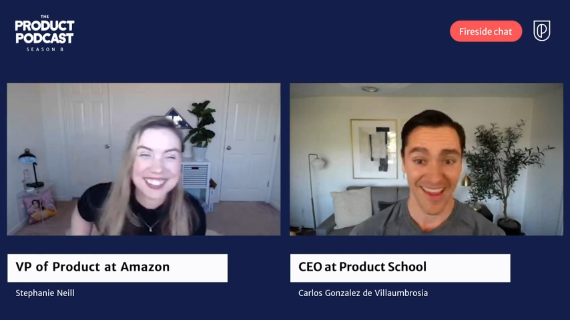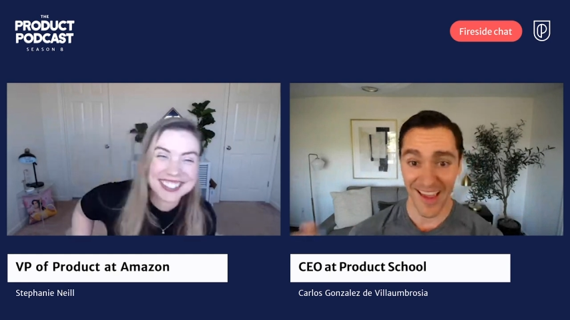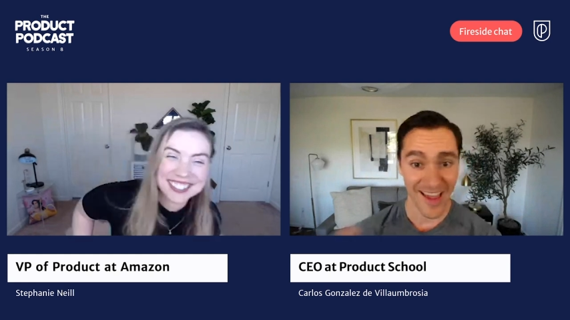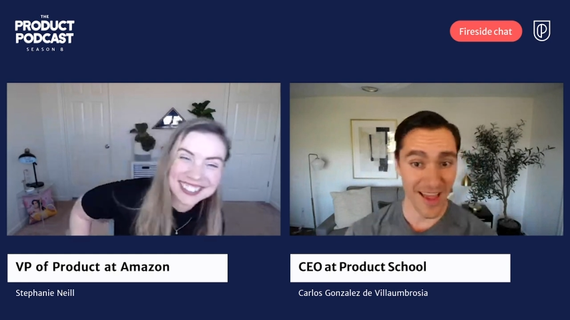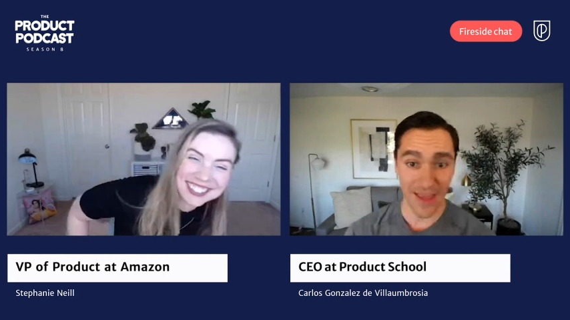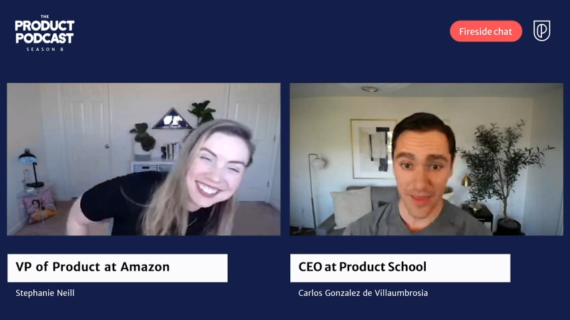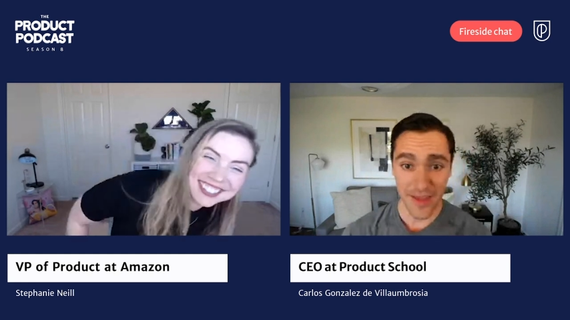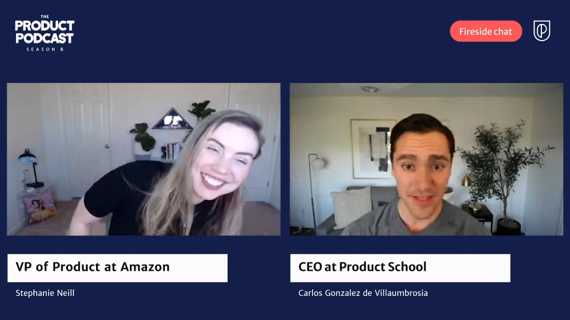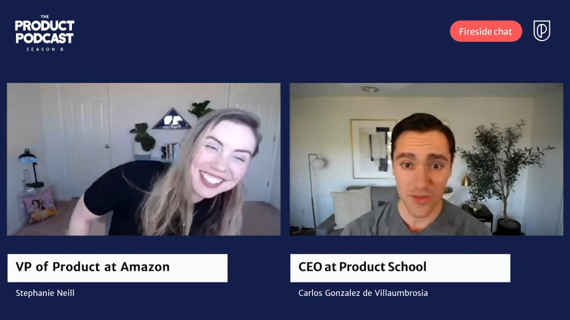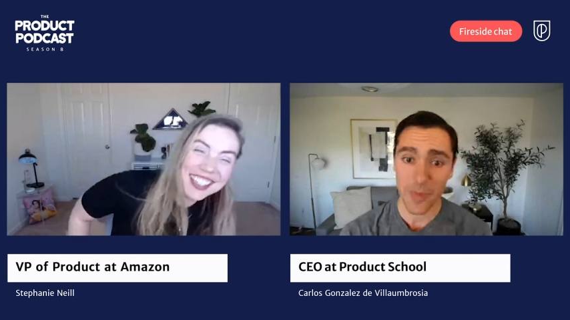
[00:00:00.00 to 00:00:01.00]
Speaker 1: I
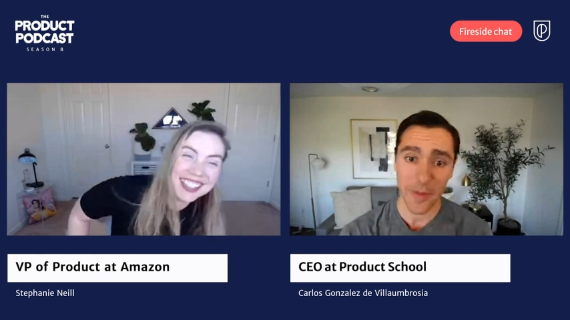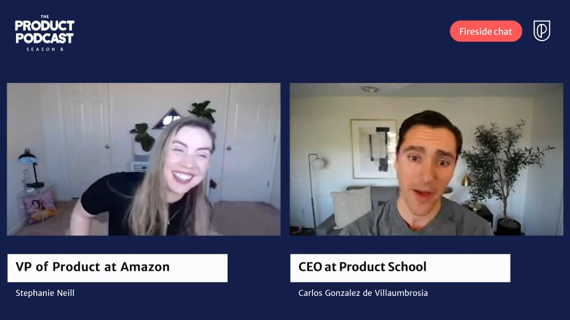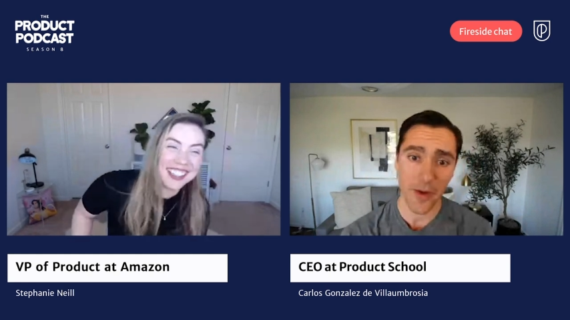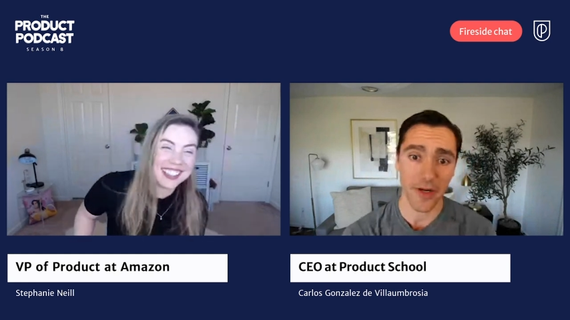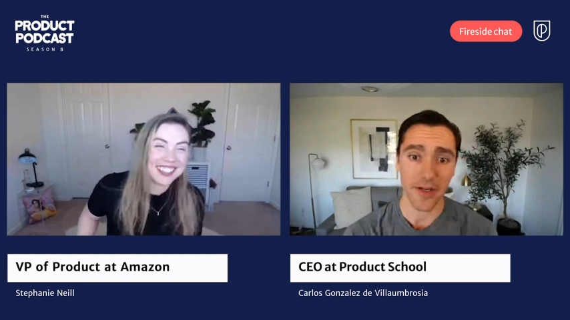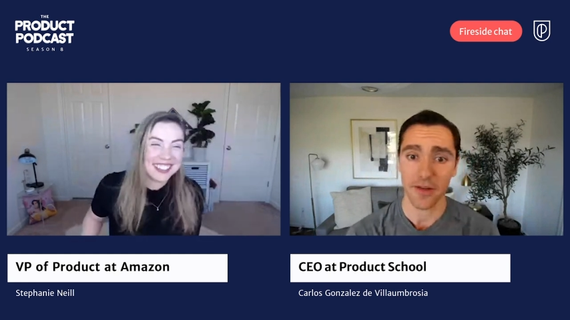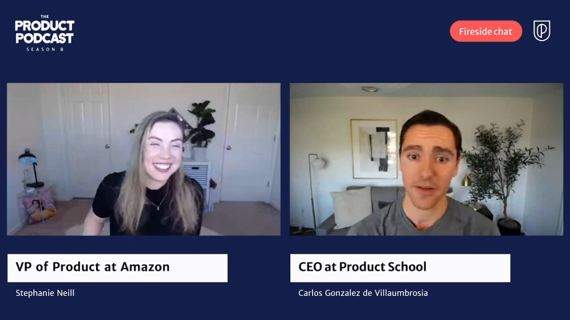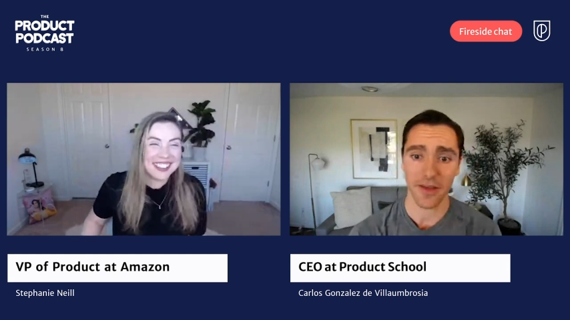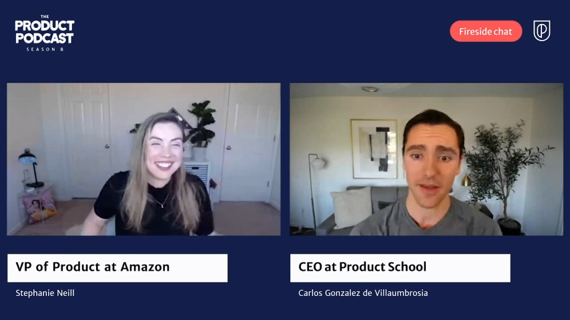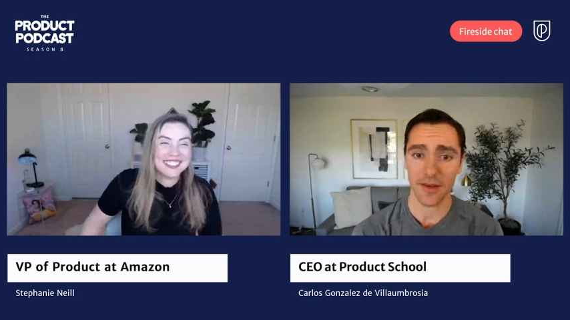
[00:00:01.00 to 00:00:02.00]
think it's a superpower.
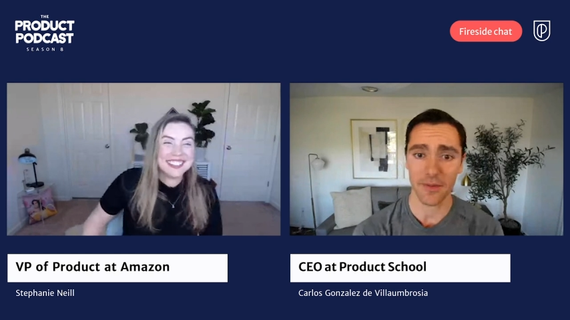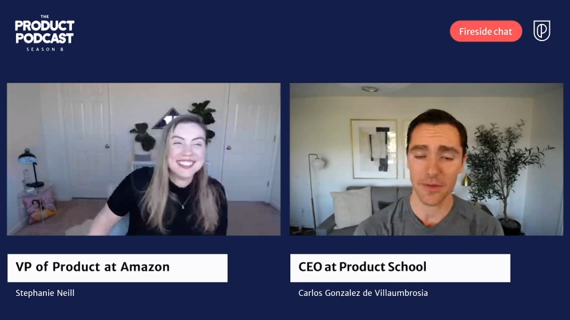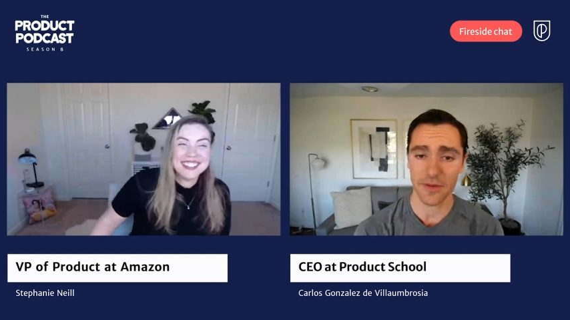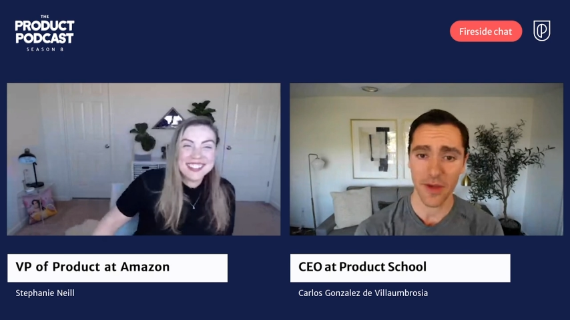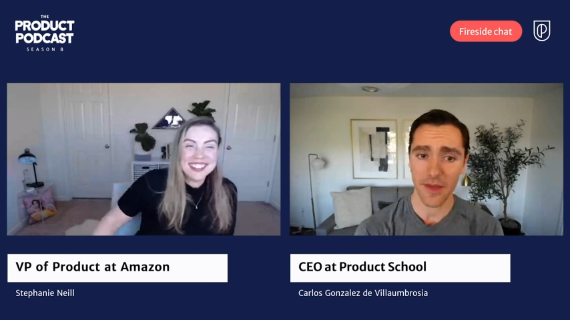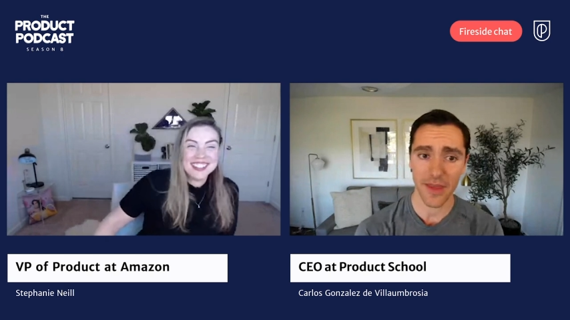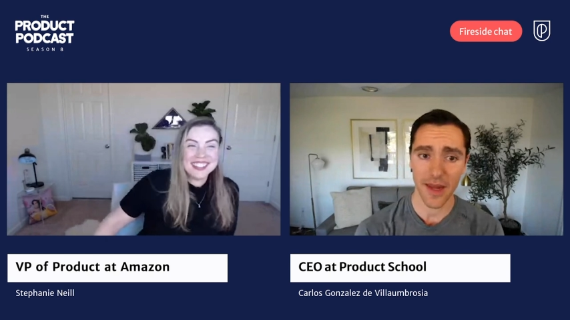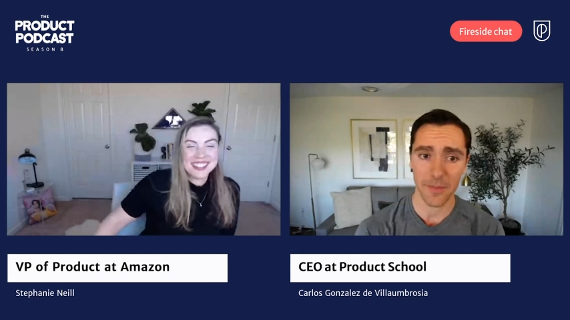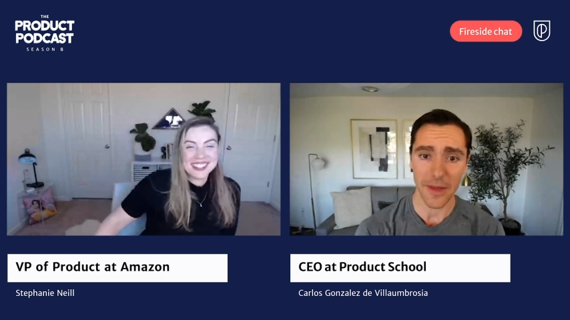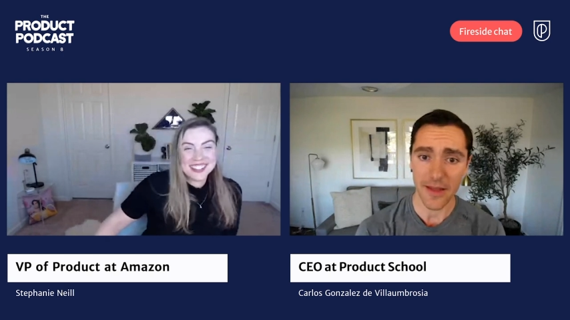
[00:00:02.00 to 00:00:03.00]
Uh, you have that
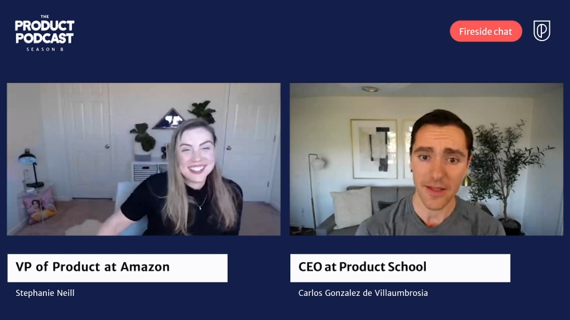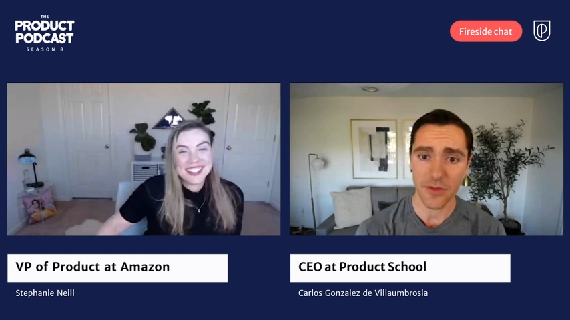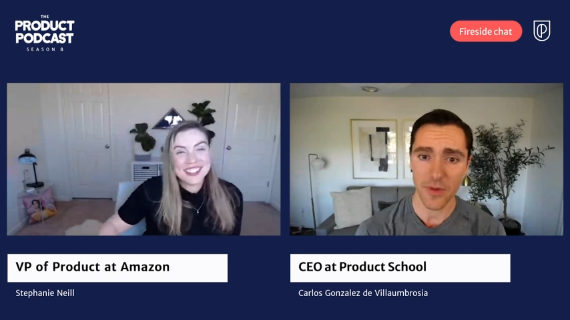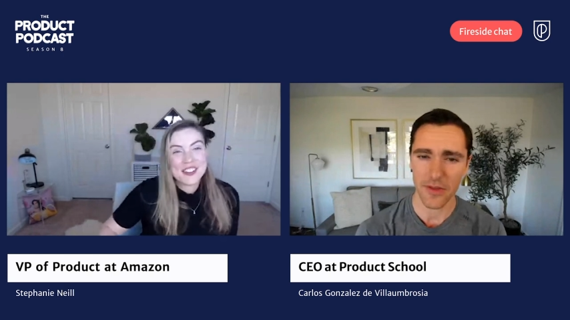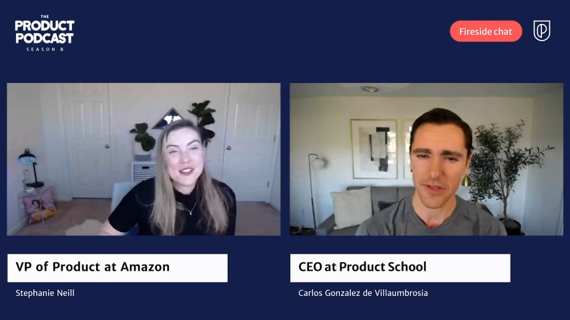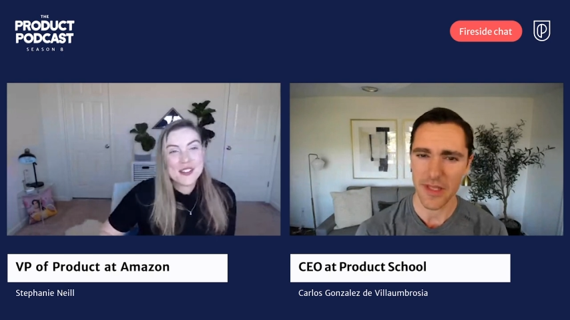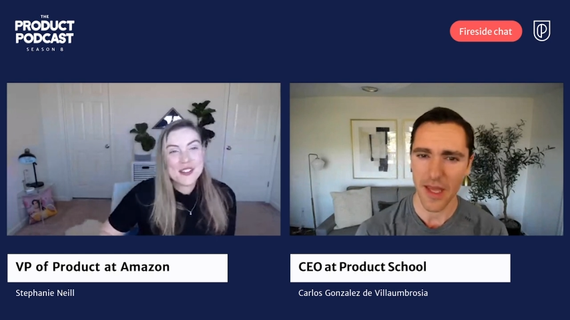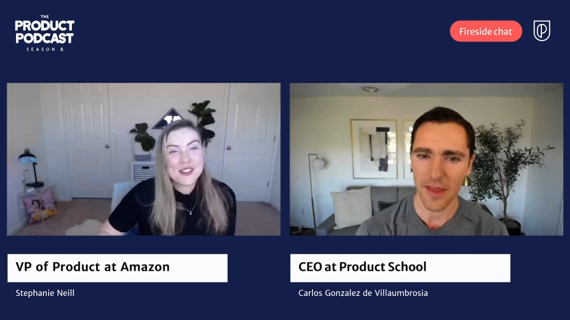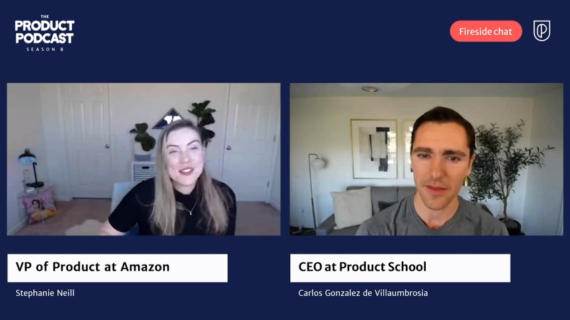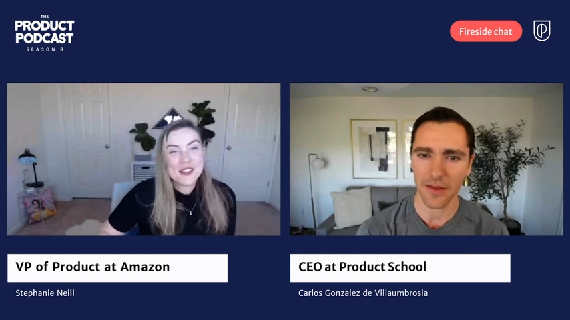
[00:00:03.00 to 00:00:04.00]
ability to
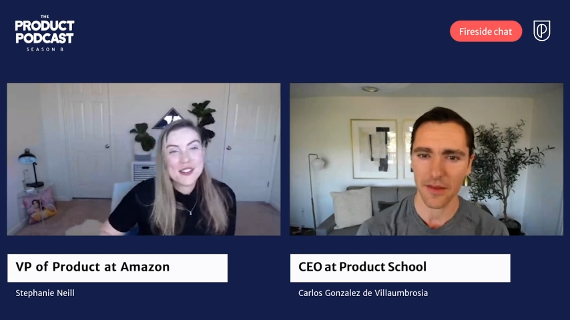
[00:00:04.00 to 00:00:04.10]
understand,